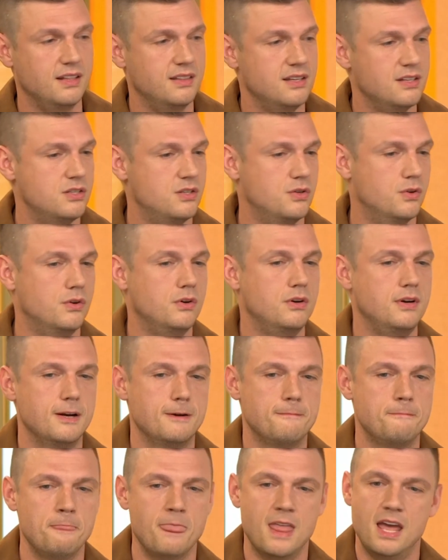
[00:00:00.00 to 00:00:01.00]
Like This tour,
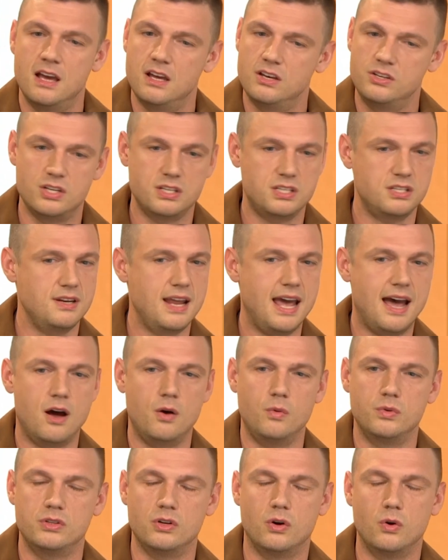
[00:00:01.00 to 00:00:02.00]
and just
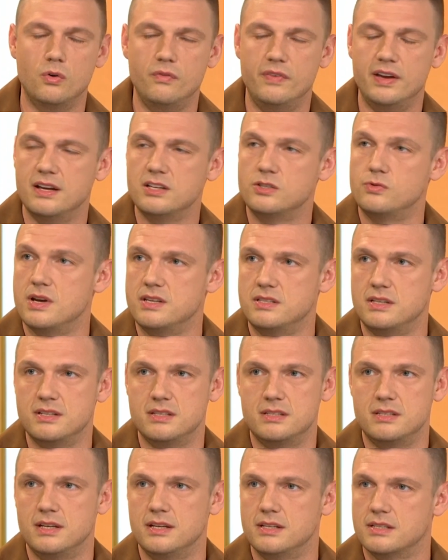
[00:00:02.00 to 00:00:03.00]
now with the whole Vegas
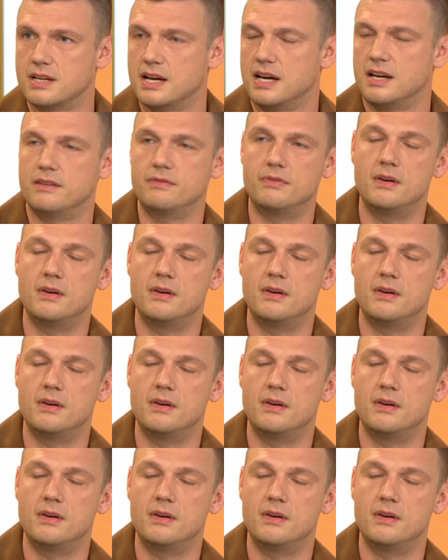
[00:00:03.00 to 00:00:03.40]
residency, it's kind